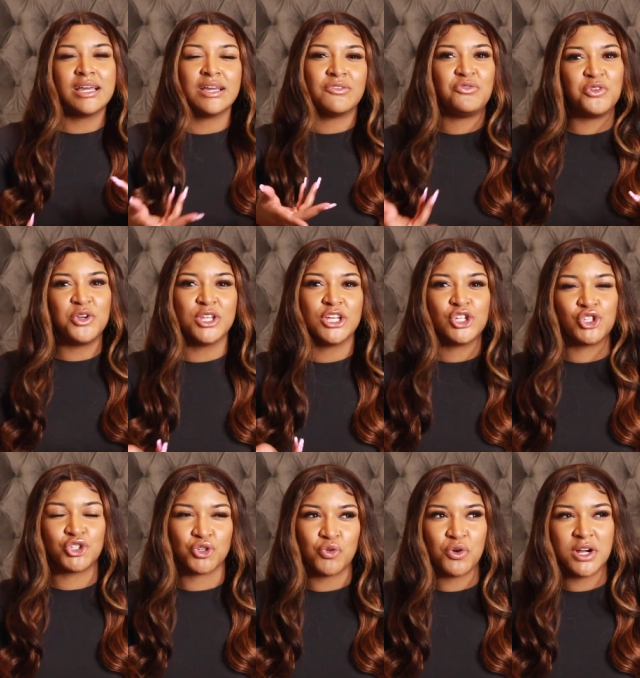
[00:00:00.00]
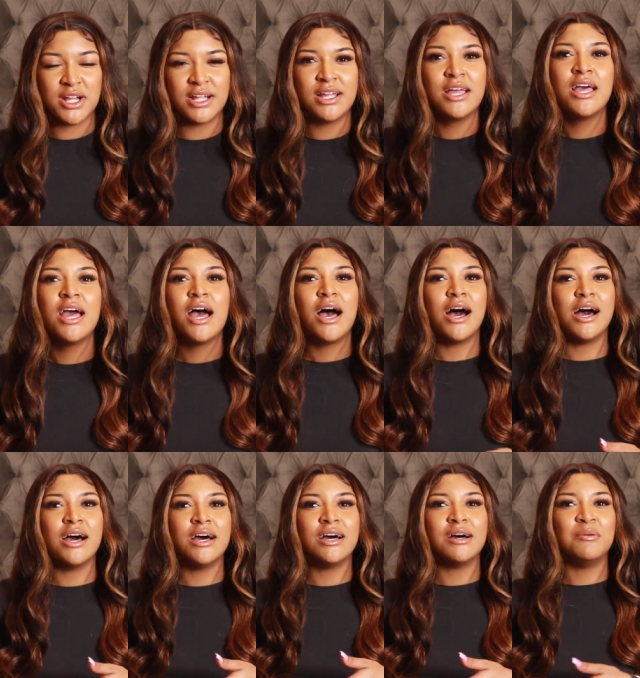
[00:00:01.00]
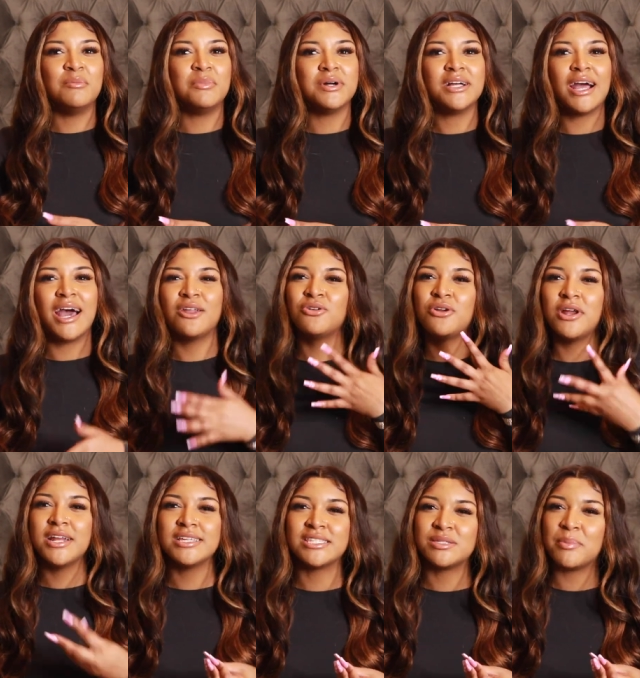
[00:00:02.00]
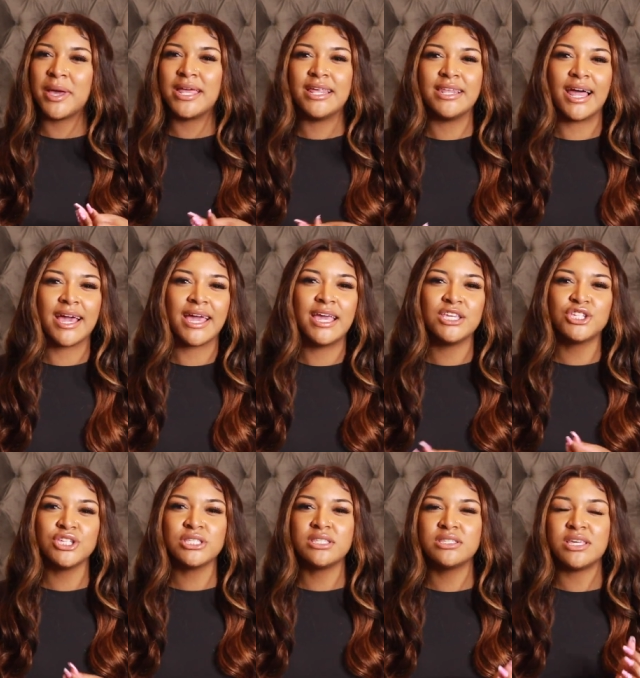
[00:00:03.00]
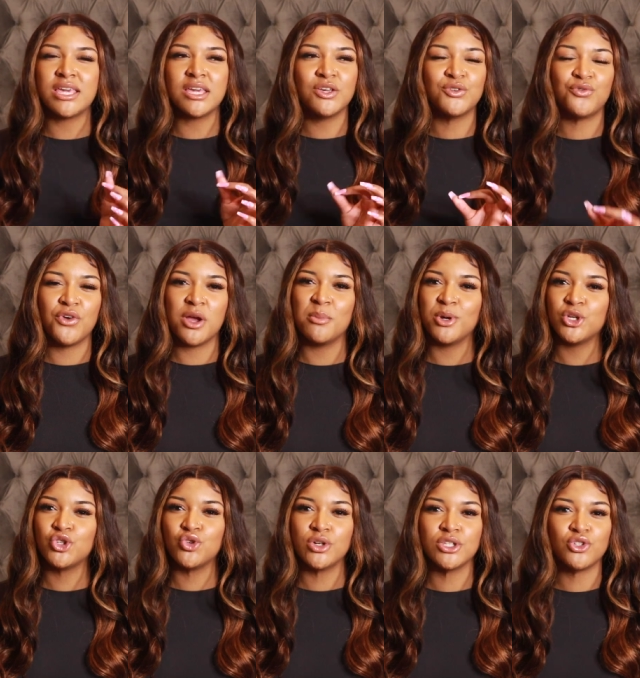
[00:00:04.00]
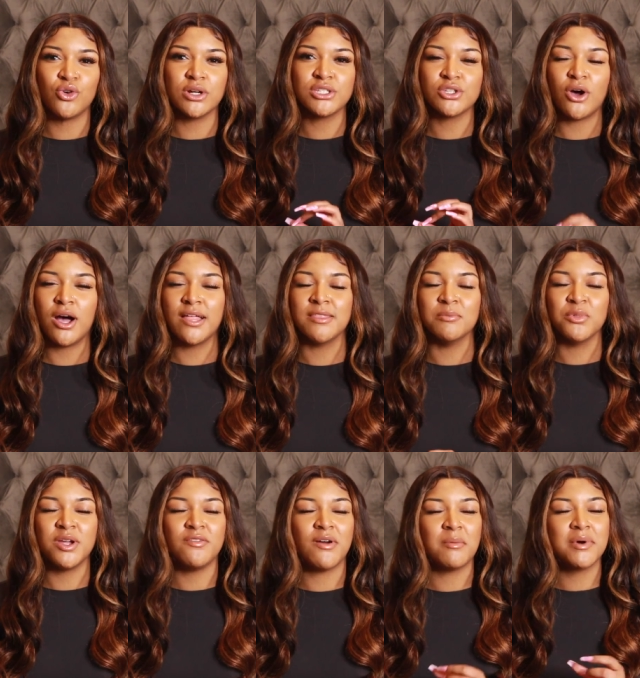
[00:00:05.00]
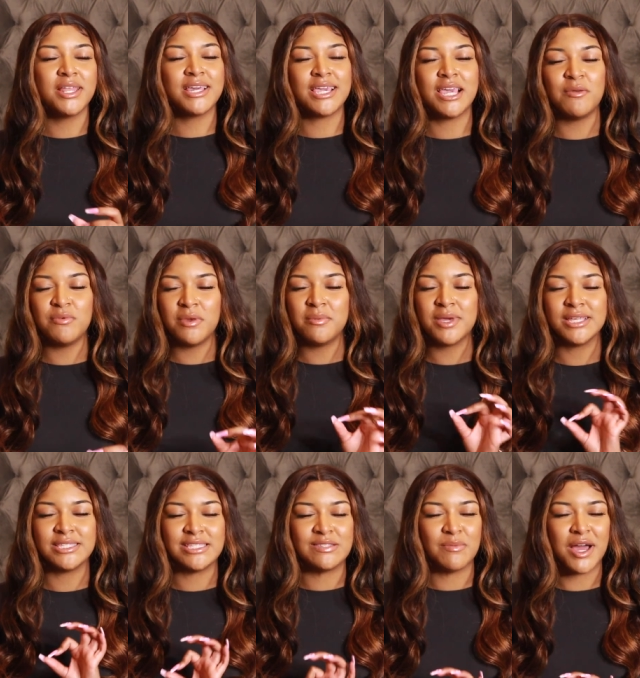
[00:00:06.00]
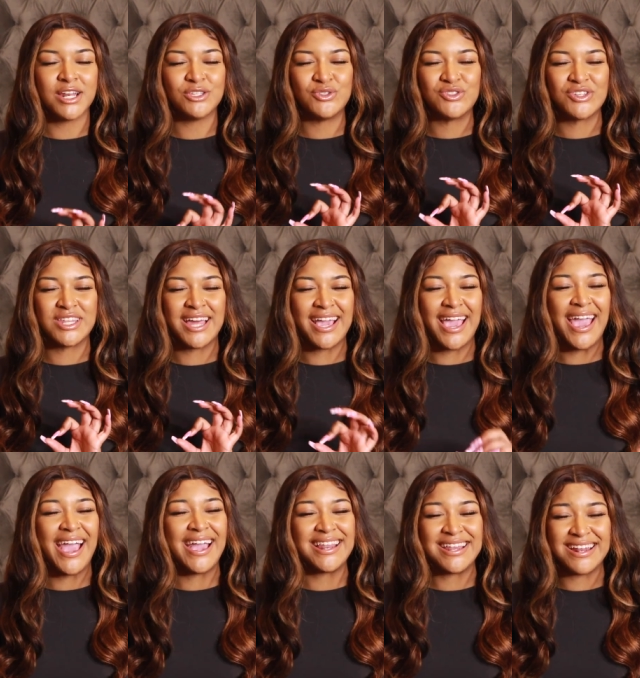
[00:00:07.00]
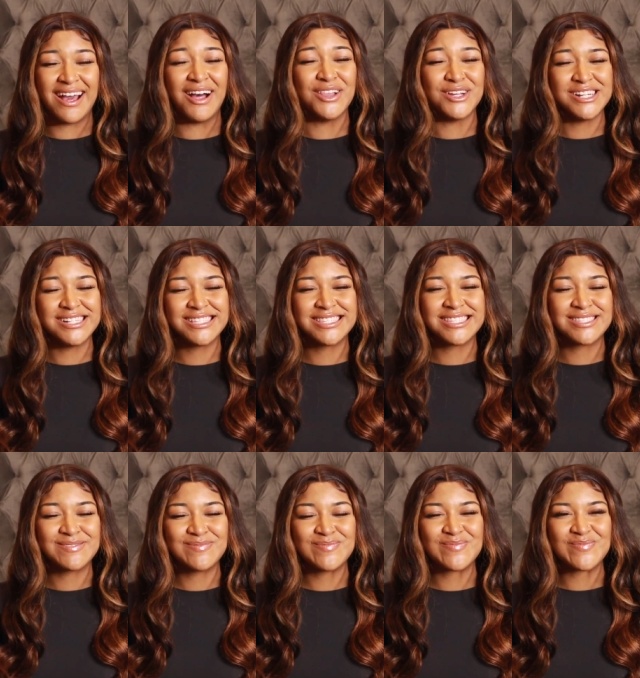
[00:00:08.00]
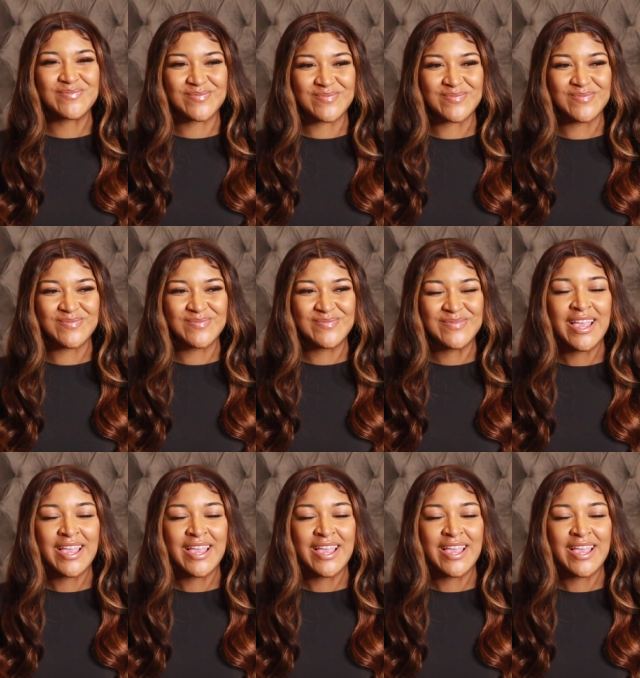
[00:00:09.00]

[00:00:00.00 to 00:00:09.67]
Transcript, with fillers: feel as short um but i don't know how to explain it like it just gives very much short torso on the brief i'm gonna keep it because these bodysuits are like 80 dollars mm -hmm.